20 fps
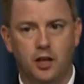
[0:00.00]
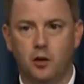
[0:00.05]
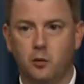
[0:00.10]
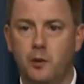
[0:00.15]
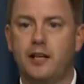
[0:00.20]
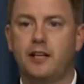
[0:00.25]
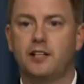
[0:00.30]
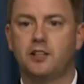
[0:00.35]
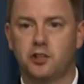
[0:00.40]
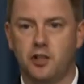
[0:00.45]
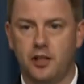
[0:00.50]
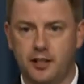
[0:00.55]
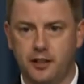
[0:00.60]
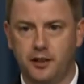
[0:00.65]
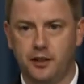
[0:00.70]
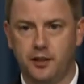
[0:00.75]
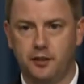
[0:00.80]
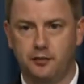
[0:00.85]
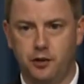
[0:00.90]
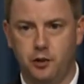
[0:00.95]
we can
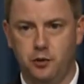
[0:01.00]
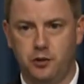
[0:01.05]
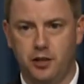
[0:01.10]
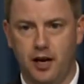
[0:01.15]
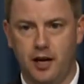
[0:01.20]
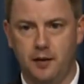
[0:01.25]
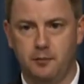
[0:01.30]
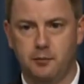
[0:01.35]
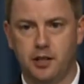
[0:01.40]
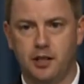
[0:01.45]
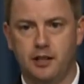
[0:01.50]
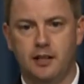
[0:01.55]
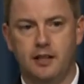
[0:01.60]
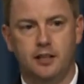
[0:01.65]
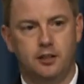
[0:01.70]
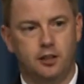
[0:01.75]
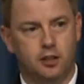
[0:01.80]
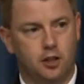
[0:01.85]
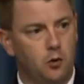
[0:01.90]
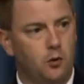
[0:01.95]
cycle it a few times
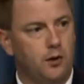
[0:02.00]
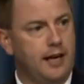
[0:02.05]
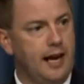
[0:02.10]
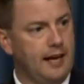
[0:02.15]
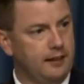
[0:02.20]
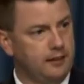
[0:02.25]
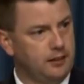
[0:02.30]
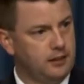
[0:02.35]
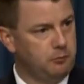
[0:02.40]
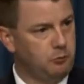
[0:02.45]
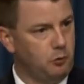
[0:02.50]
to go get